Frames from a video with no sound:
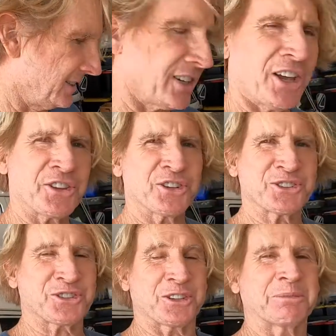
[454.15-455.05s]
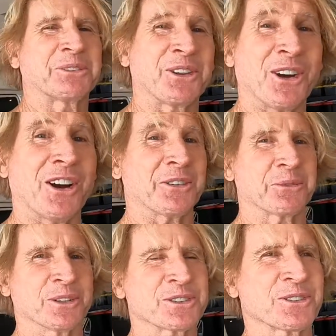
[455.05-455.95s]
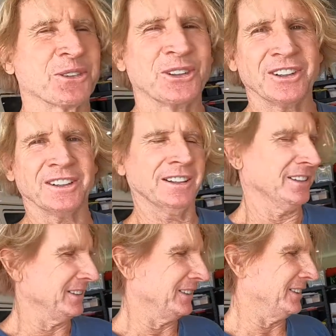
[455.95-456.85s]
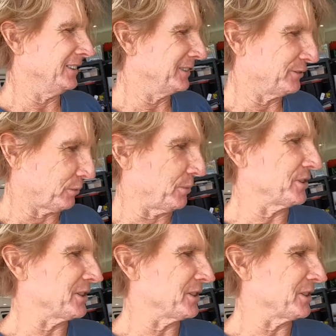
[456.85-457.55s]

Another trip to the hardware store for more